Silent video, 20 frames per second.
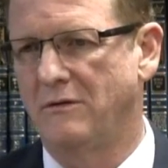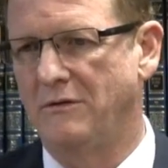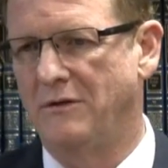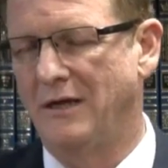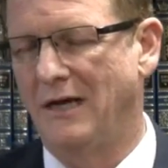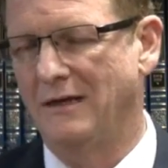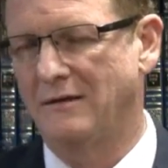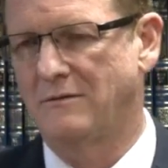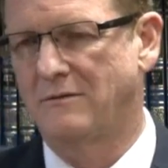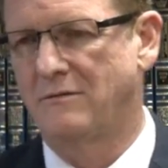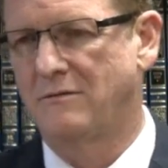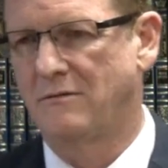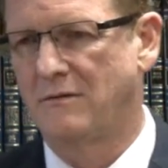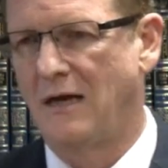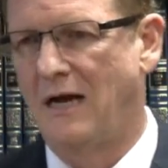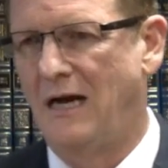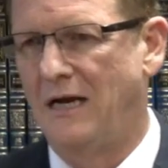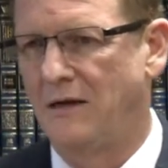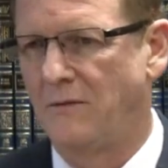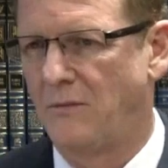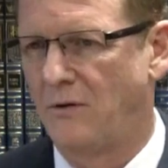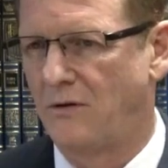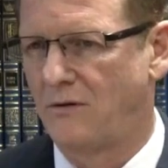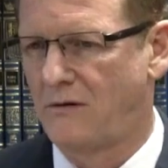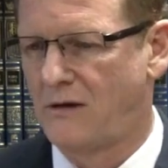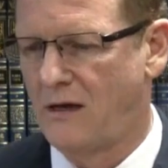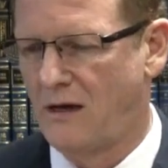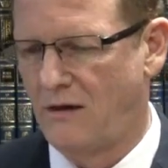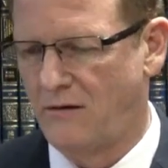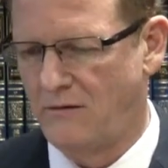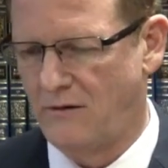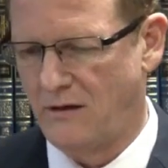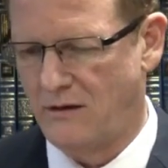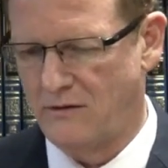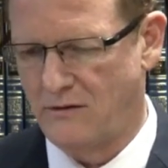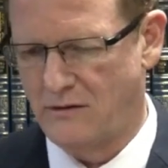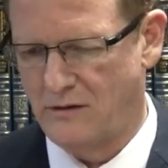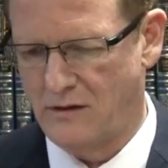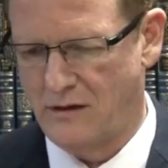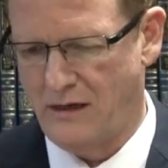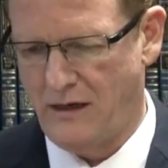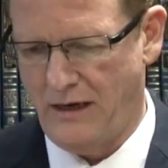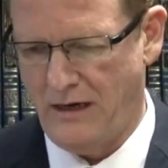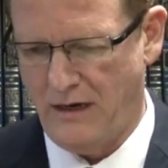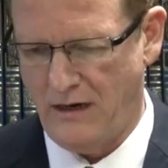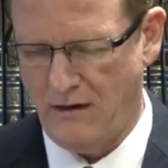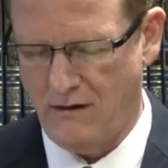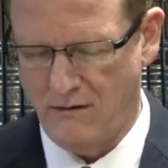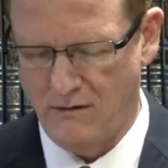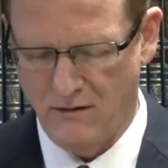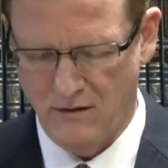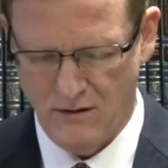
that animal carries a